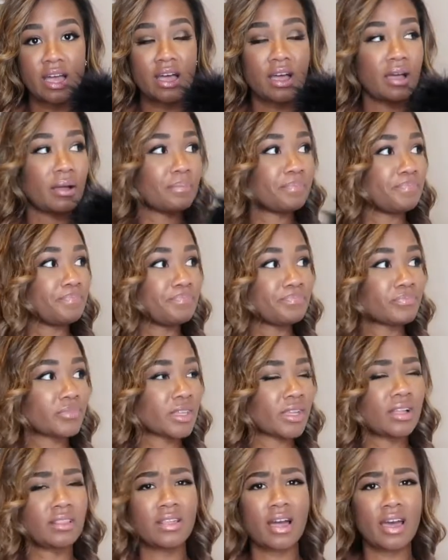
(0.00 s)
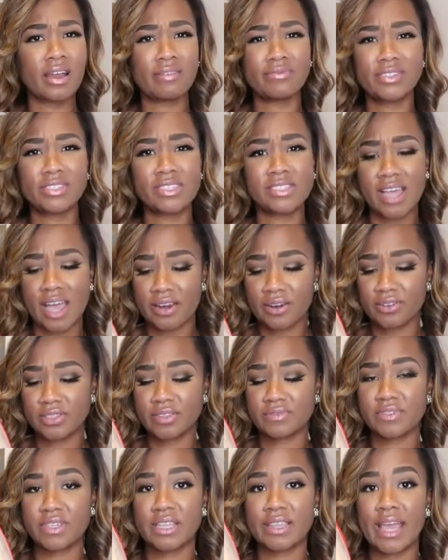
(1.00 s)
A lot of designers
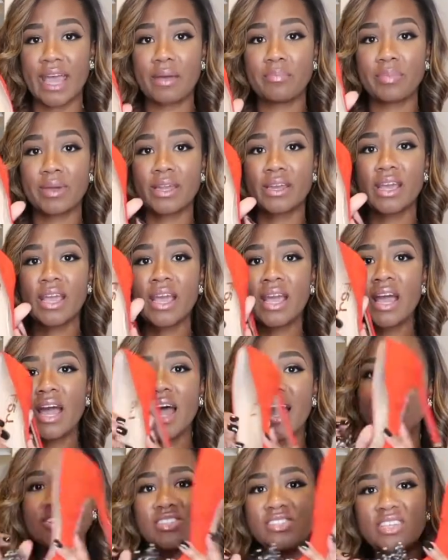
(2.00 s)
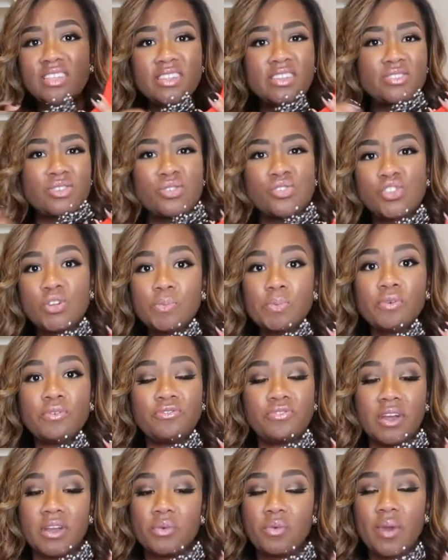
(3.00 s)
have done that. But I just think these are super
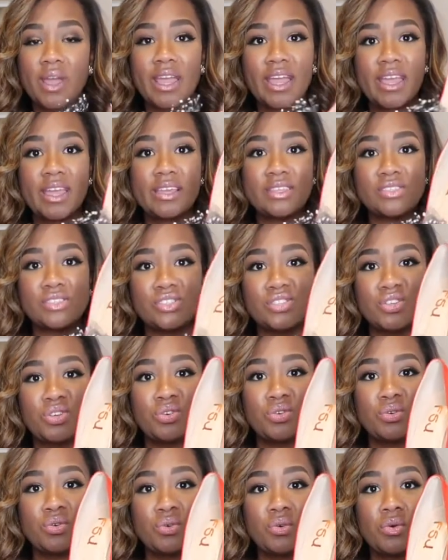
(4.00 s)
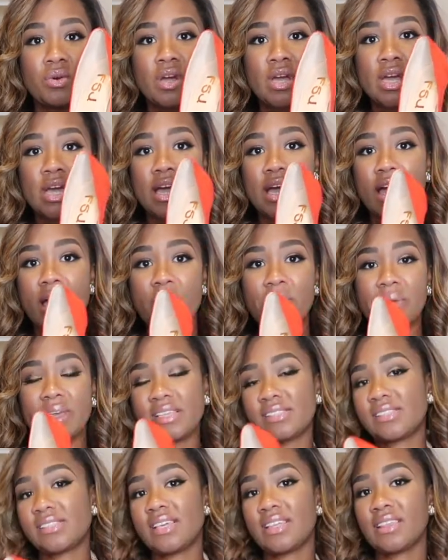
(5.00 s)
fun ways to
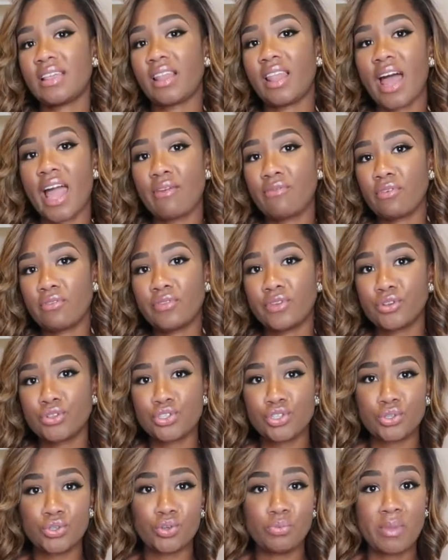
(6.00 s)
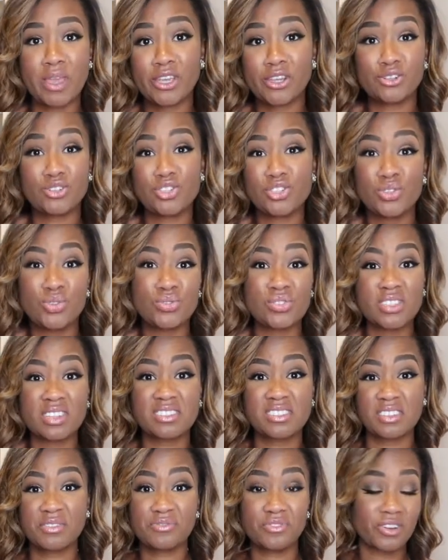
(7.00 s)
extend the life of your shoe, make your shoes
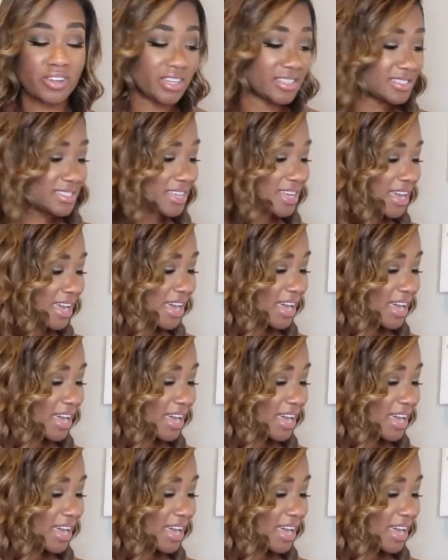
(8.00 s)
look different,